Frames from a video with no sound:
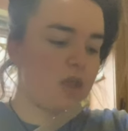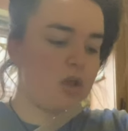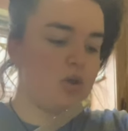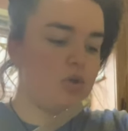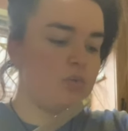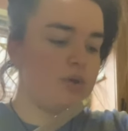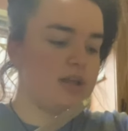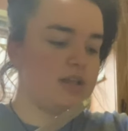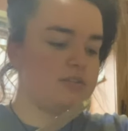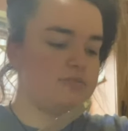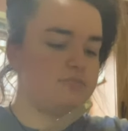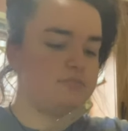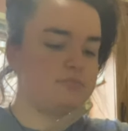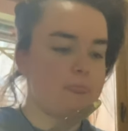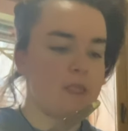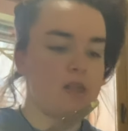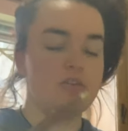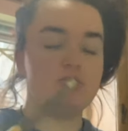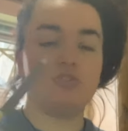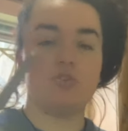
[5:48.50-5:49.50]
Oh well.
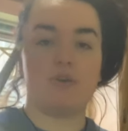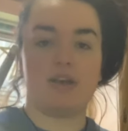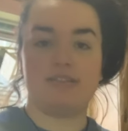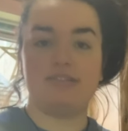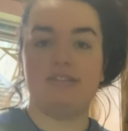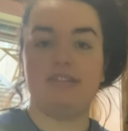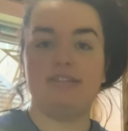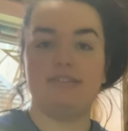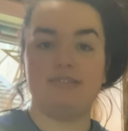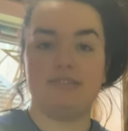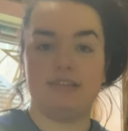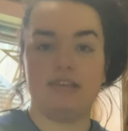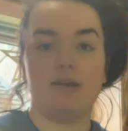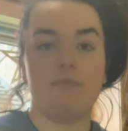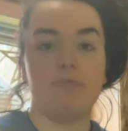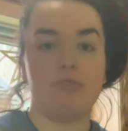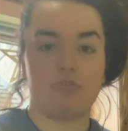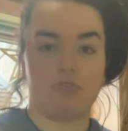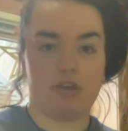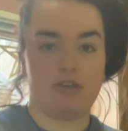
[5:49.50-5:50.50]
So as you can see,
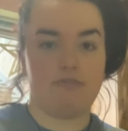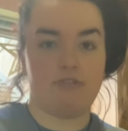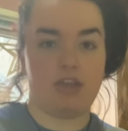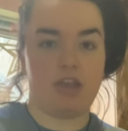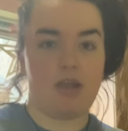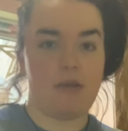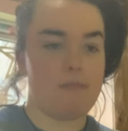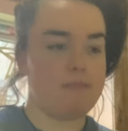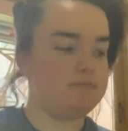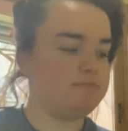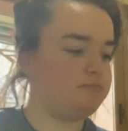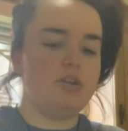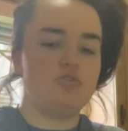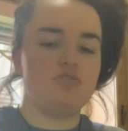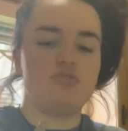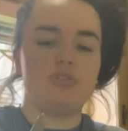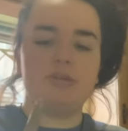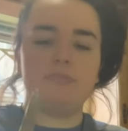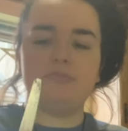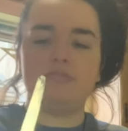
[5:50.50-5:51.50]
I'm thriving.
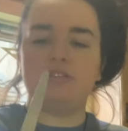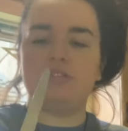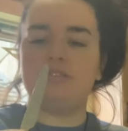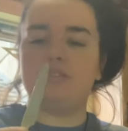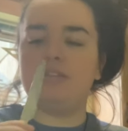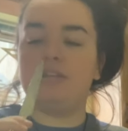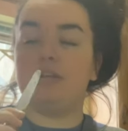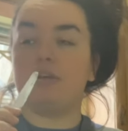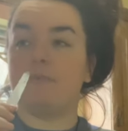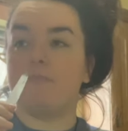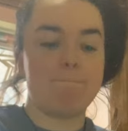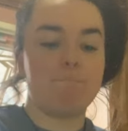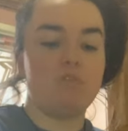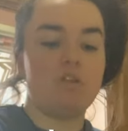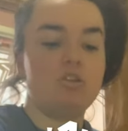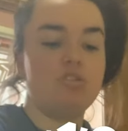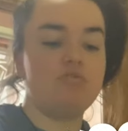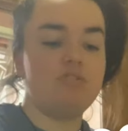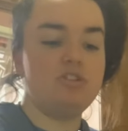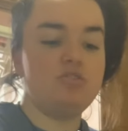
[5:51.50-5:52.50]
Dreams this year,
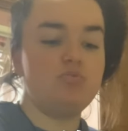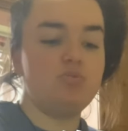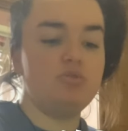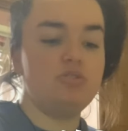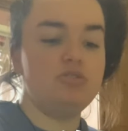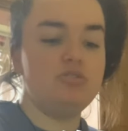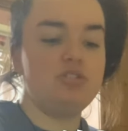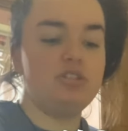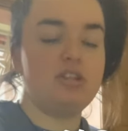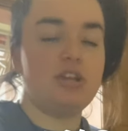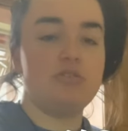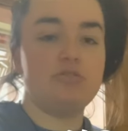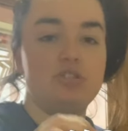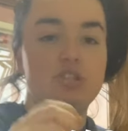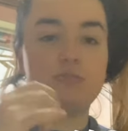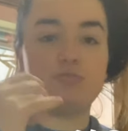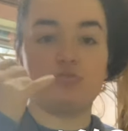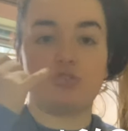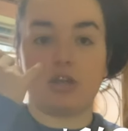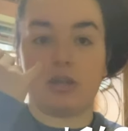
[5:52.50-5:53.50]
to reach one hundred thousand
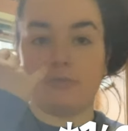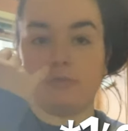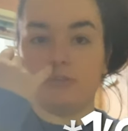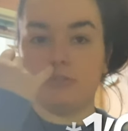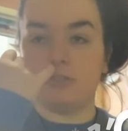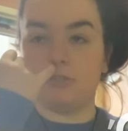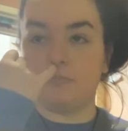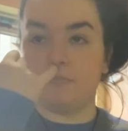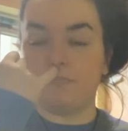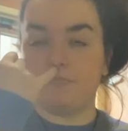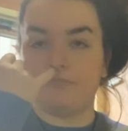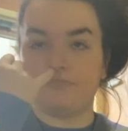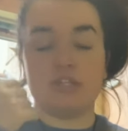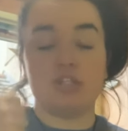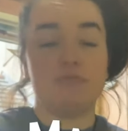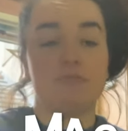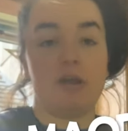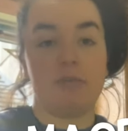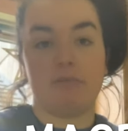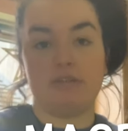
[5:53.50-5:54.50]
subscribers,
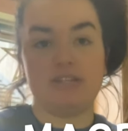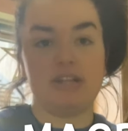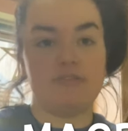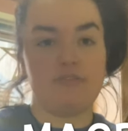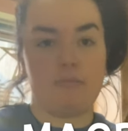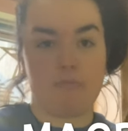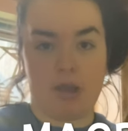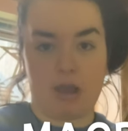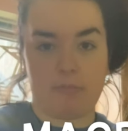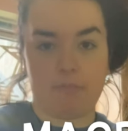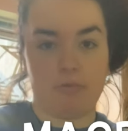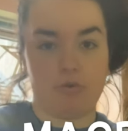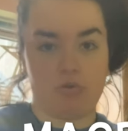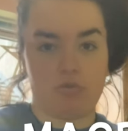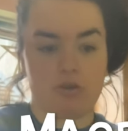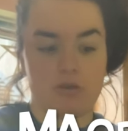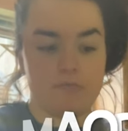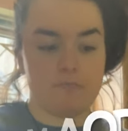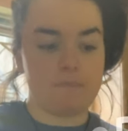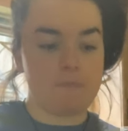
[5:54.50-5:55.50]
to buy myself a MacBook,
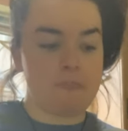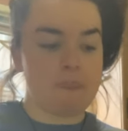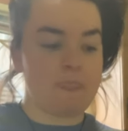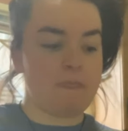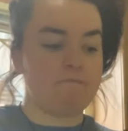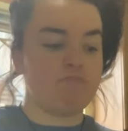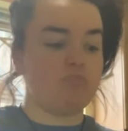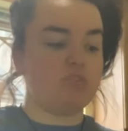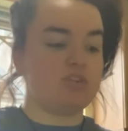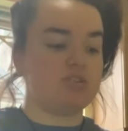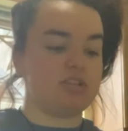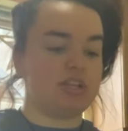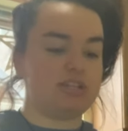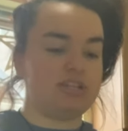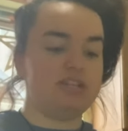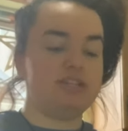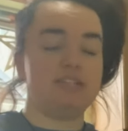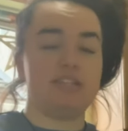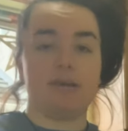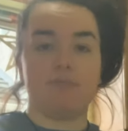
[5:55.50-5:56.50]
because I need
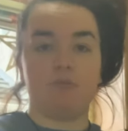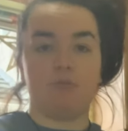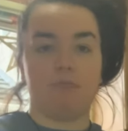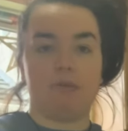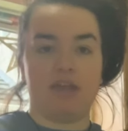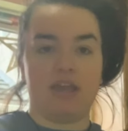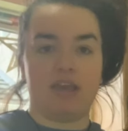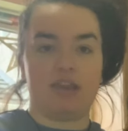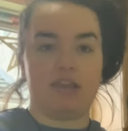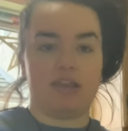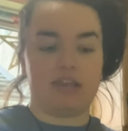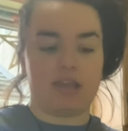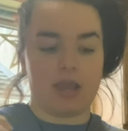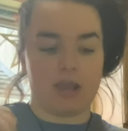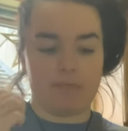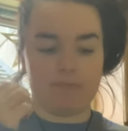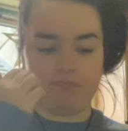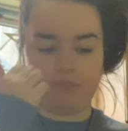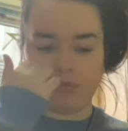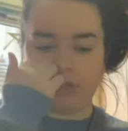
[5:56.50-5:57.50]
to step up my editing
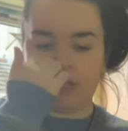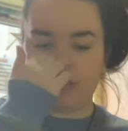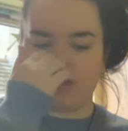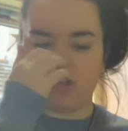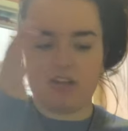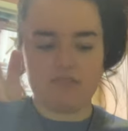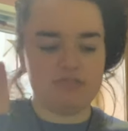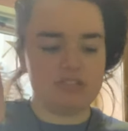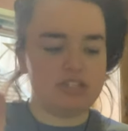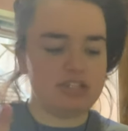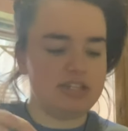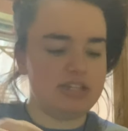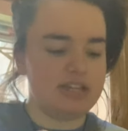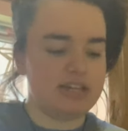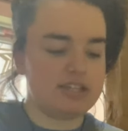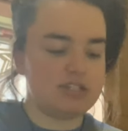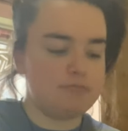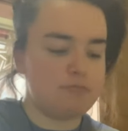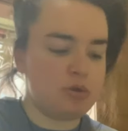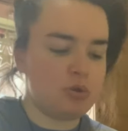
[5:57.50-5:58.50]
game. And then obviously
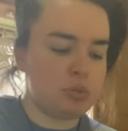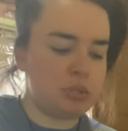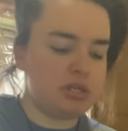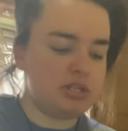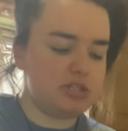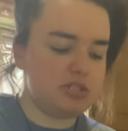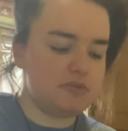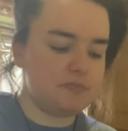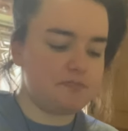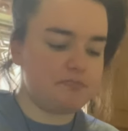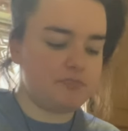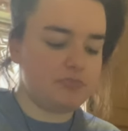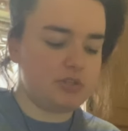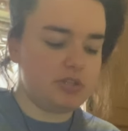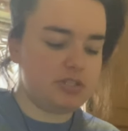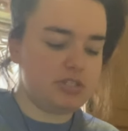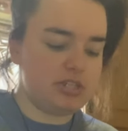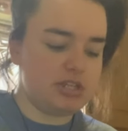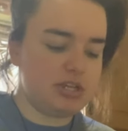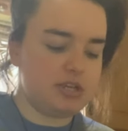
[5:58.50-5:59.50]
as a bonus,
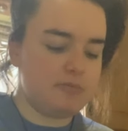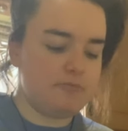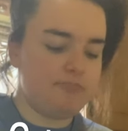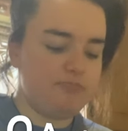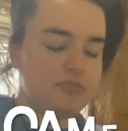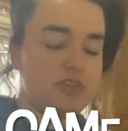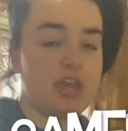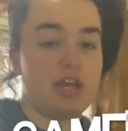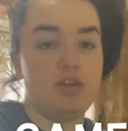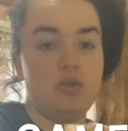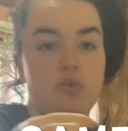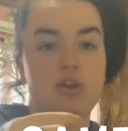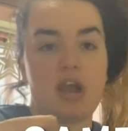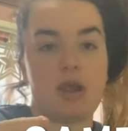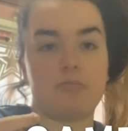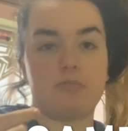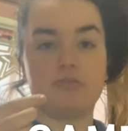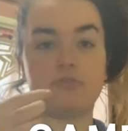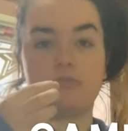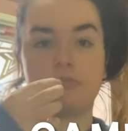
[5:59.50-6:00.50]
to get a new
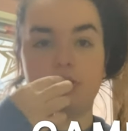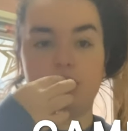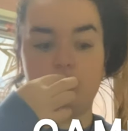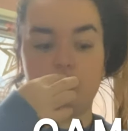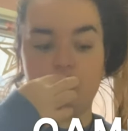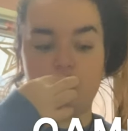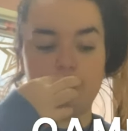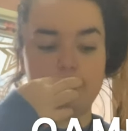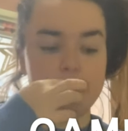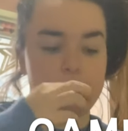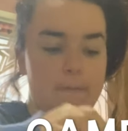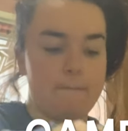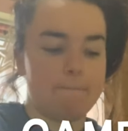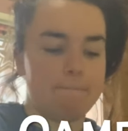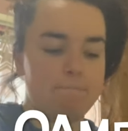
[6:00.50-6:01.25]
camera for my YouTube.